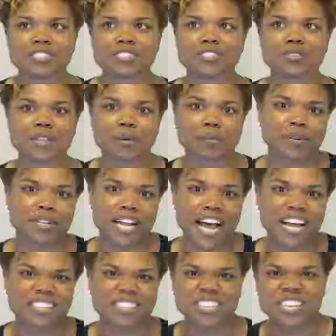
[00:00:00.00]
so that we're
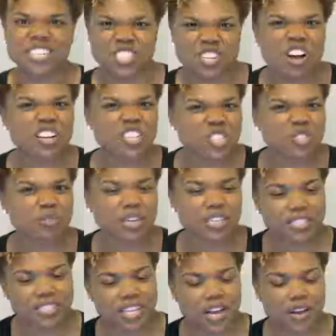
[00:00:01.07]
not talking to
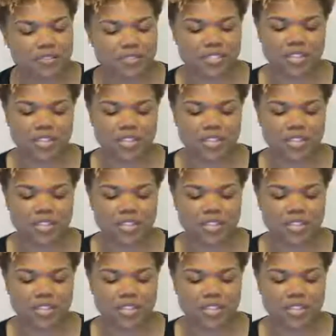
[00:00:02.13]
ourselves.